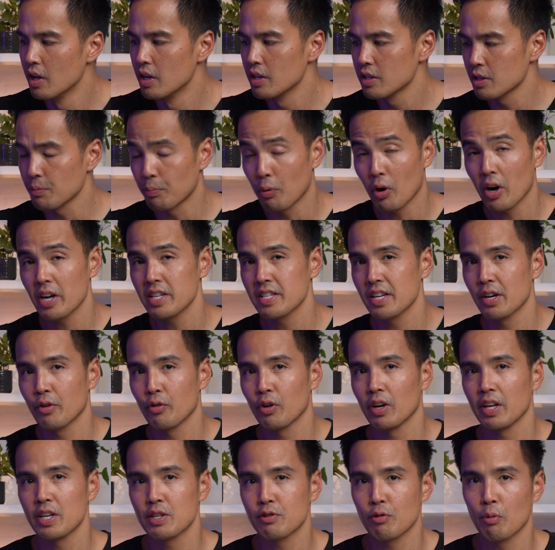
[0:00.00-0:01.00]
Surprising
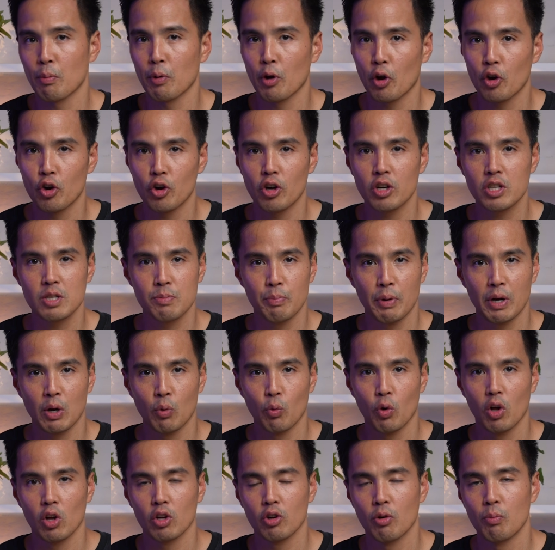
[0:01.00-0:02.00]
release from Godox, but a
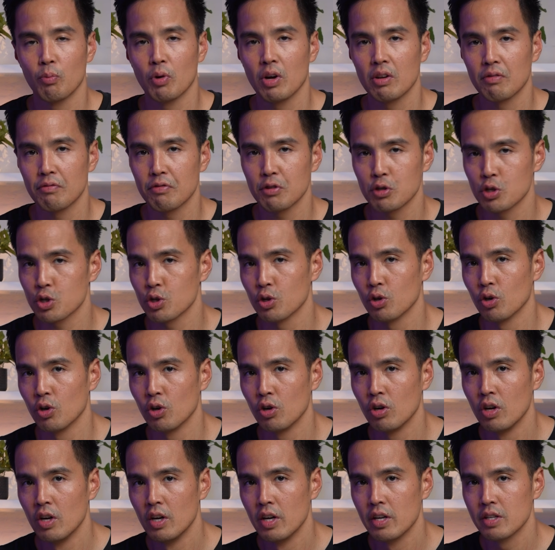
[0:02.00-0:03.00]
welcome one for
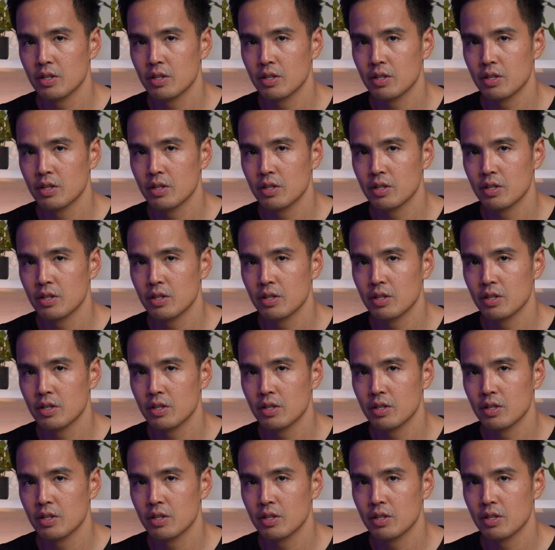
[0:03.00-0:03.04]
sure.